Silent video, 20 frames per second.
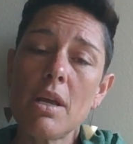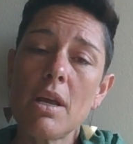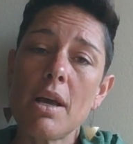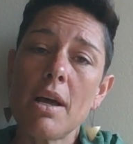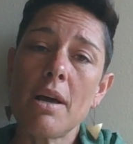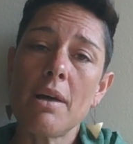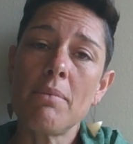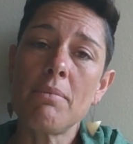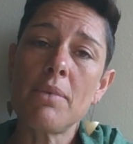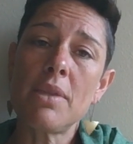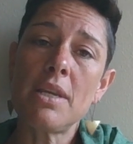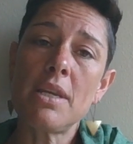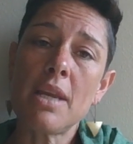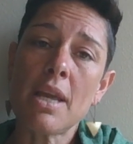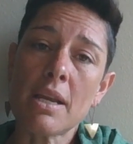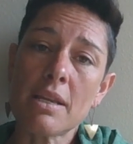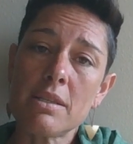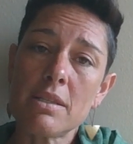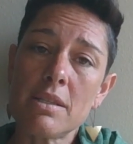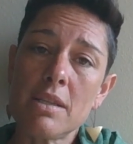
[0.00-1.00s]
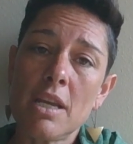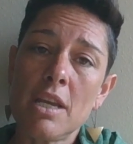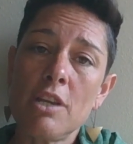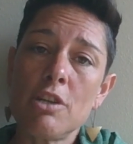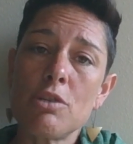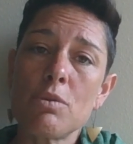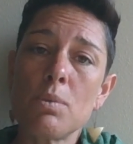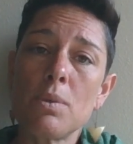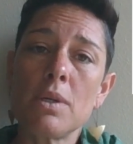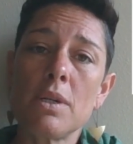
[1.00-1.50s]
The next
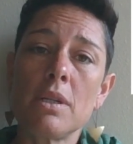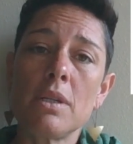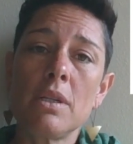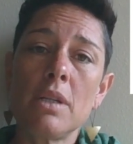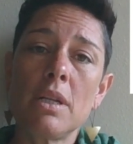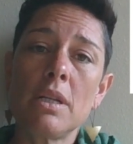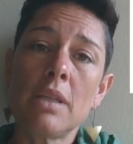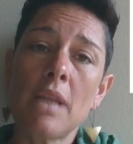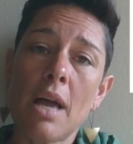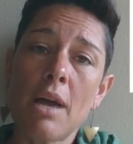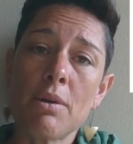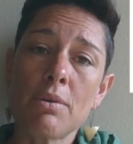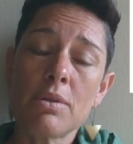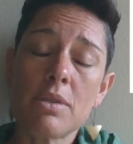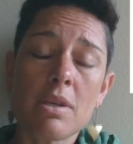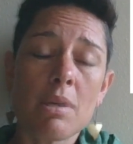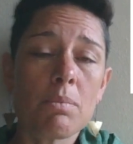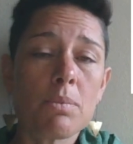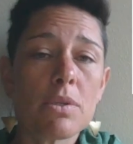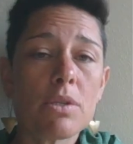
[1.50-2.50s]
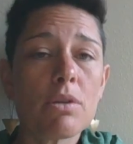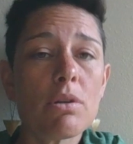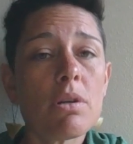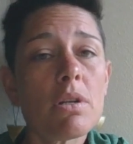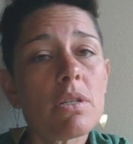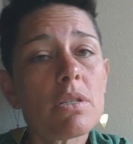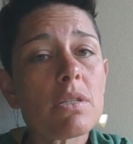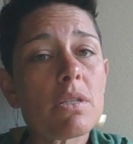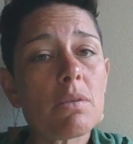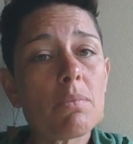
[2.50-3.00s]
stage will allow some
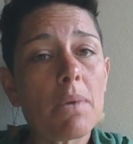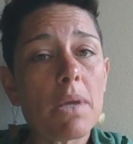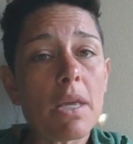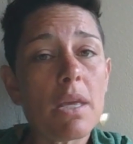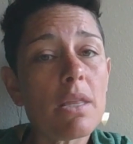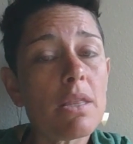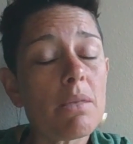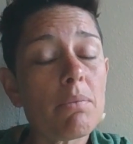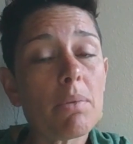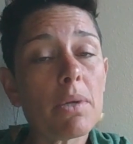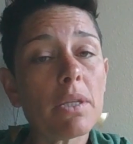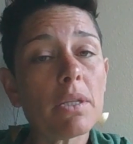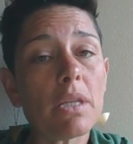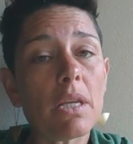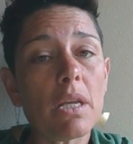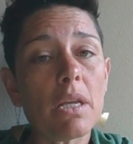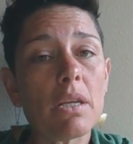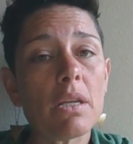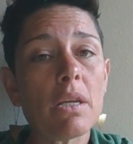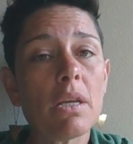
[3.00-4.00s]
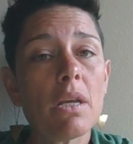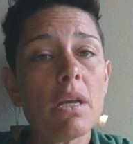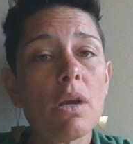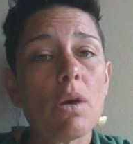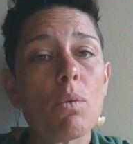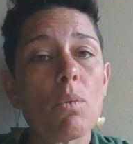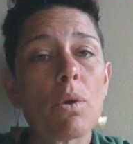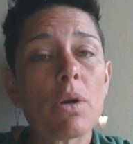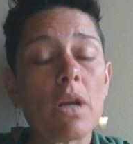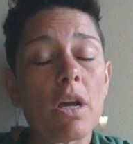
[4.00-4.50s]
students to be in the building.
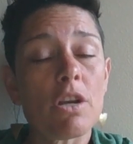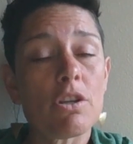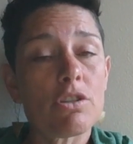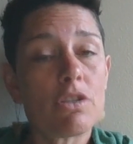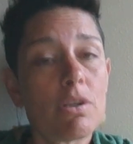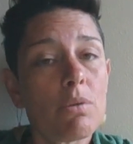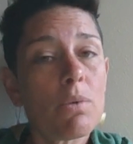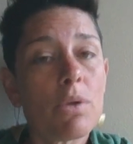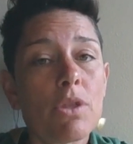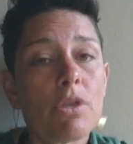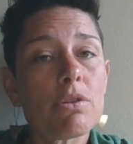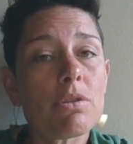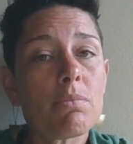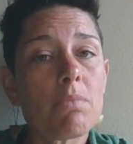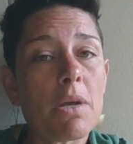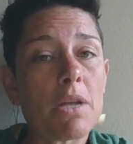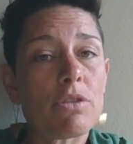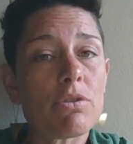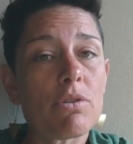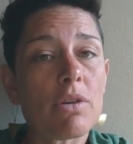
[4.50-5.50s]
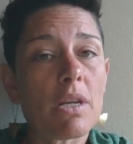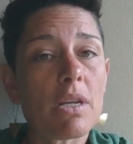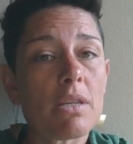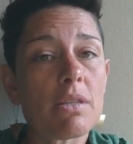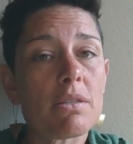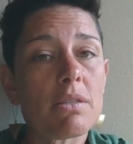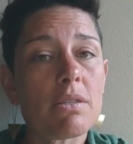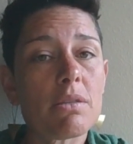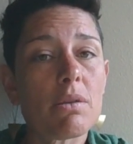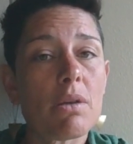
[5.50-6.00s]
We're not sure what those
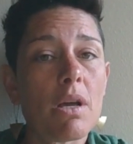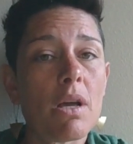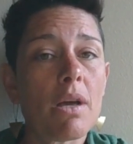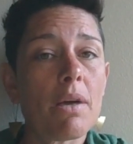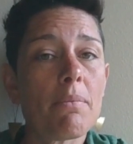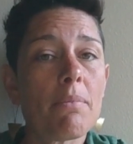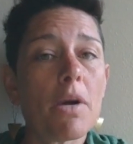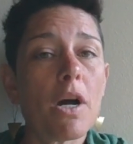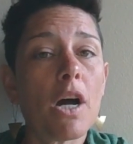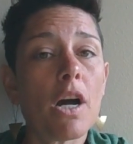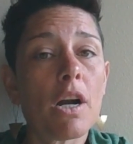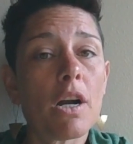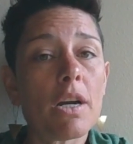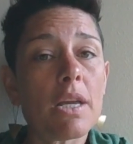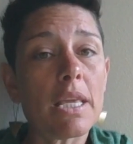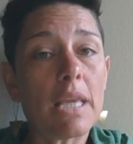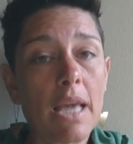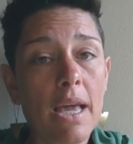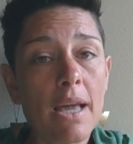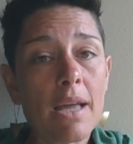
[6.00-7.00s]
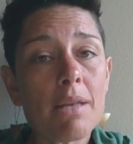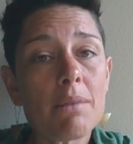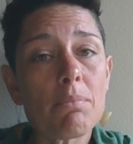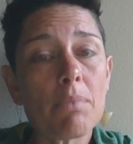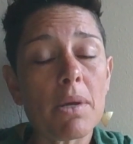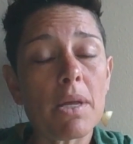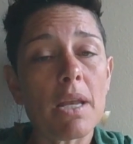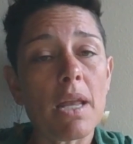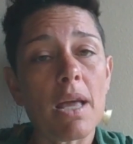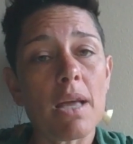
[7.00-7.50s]
metrics are yet,
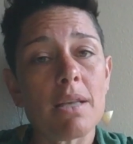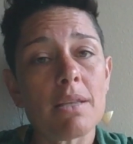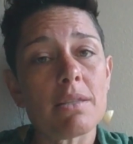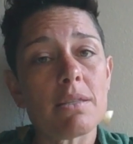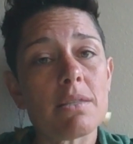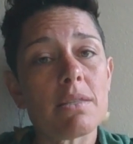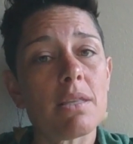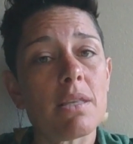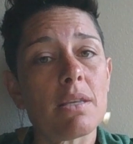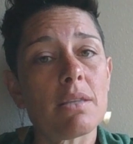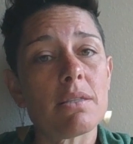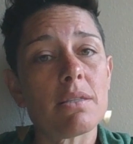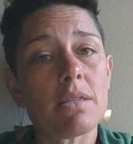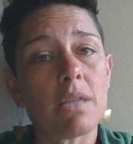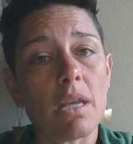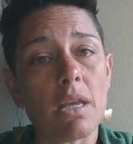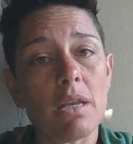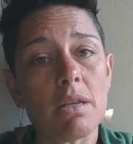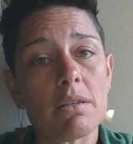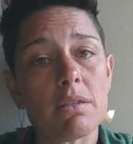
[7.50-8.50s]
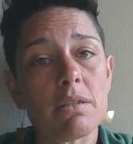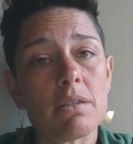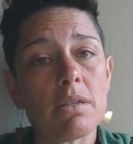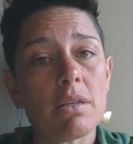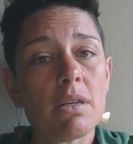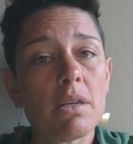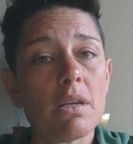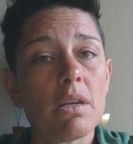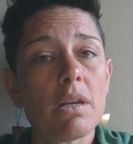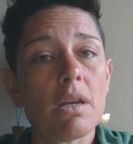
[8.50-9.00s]
but as the state
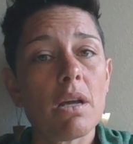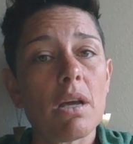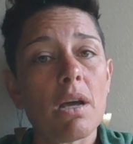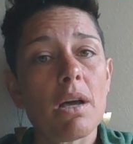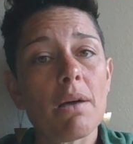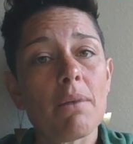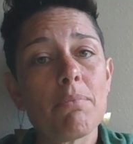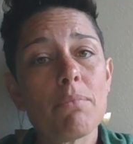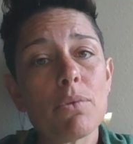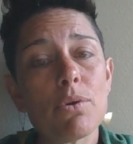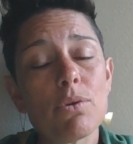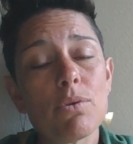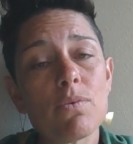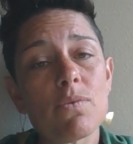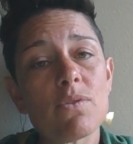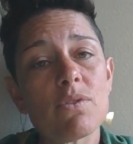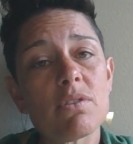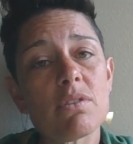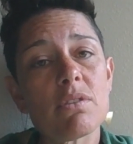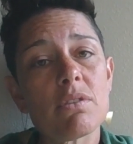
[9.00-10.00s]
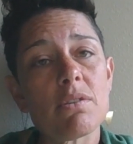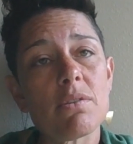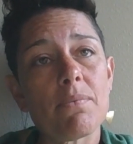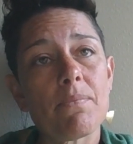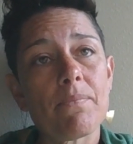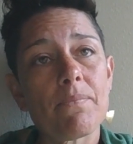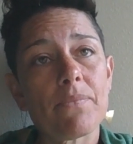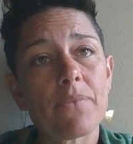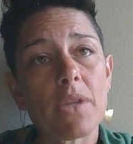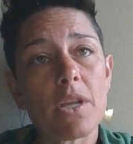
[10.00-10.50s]
moves
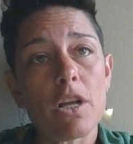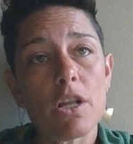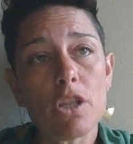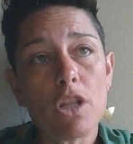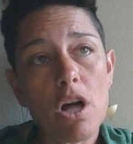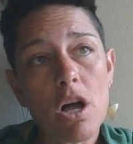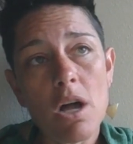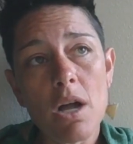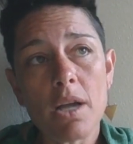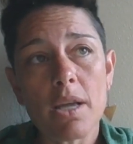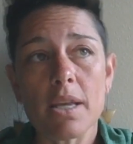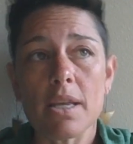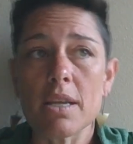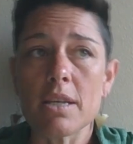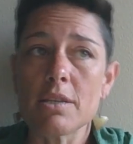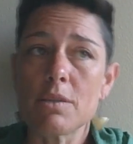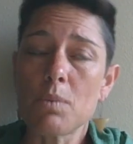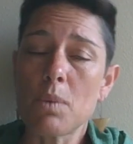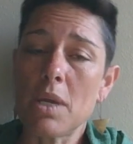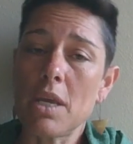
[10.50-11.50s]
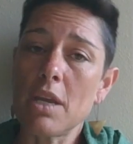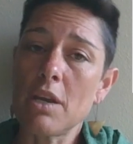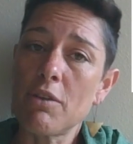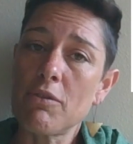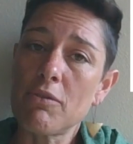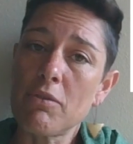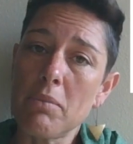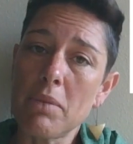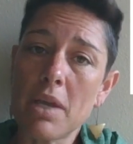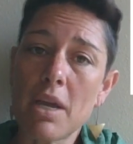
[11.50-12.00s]
along and as we hear
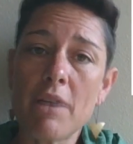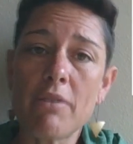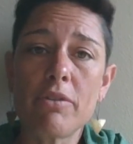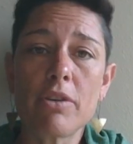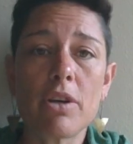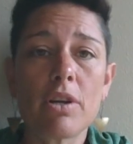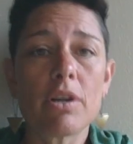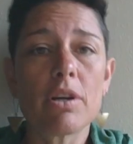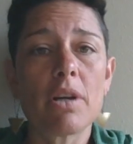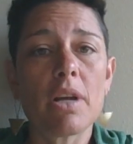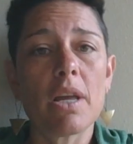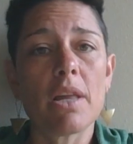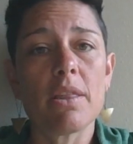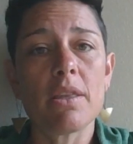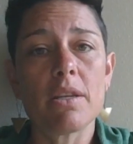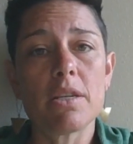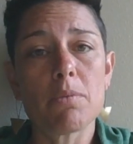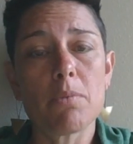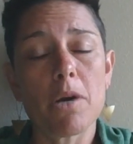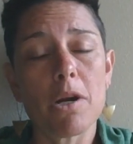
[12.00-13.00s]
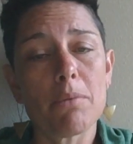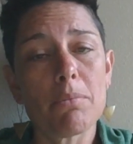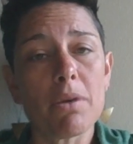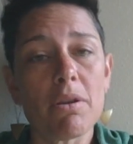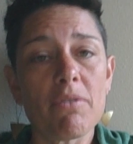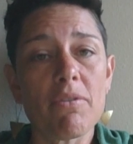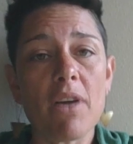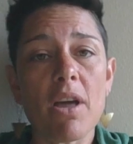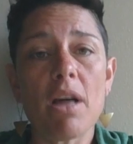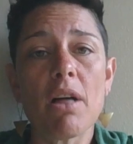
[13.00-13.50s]
from the governor and the Department
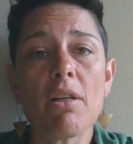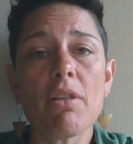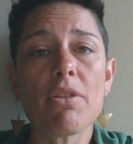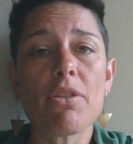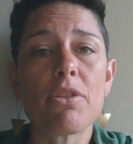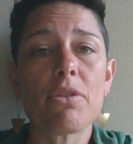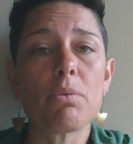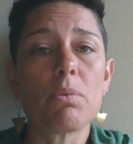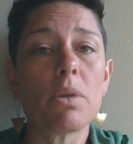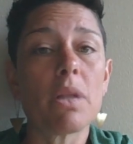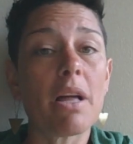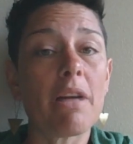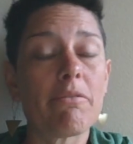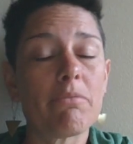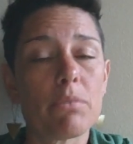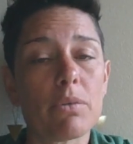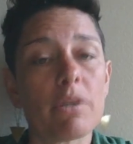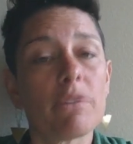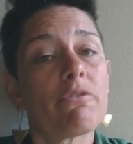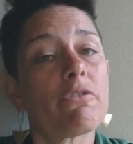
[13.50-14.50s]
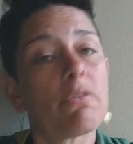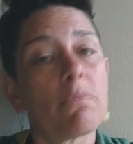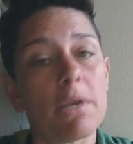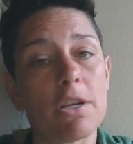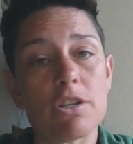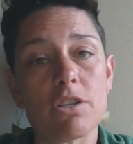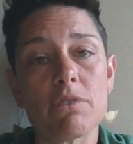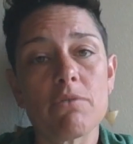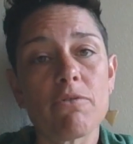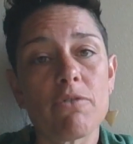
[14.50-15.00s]
of Health, we'll have more
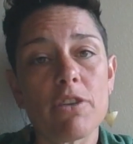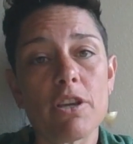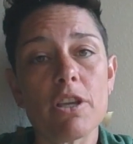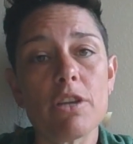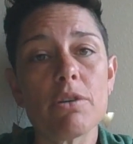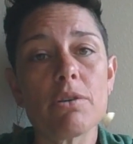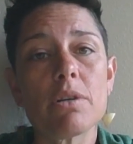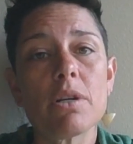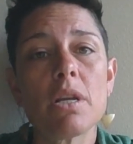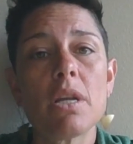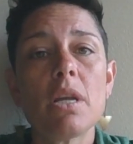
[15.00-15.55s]
information for you.